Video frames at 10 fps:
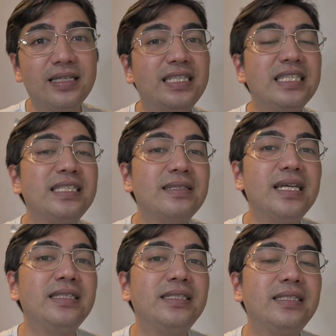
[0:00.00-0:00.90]
This
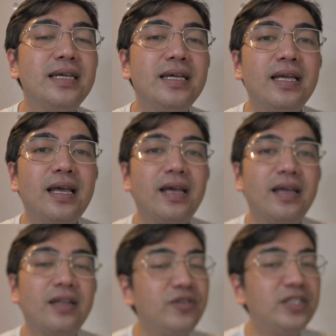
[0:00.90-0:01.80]
lens,
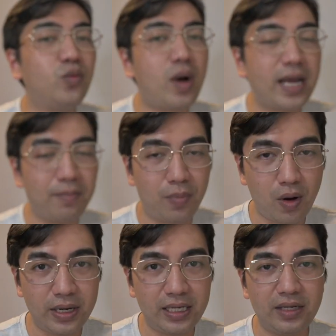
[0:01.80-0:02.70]
the reason why I
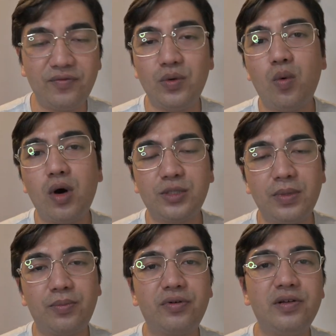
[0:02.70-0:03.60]
bought it, if you watch
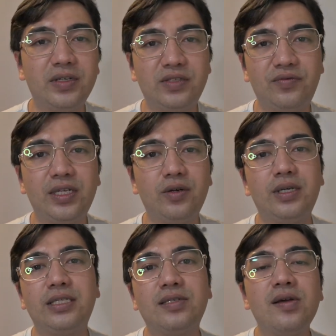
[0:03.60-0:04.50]
my previous video,
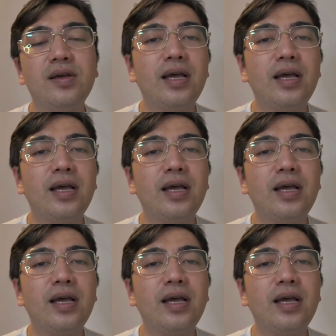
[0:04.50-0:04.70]
is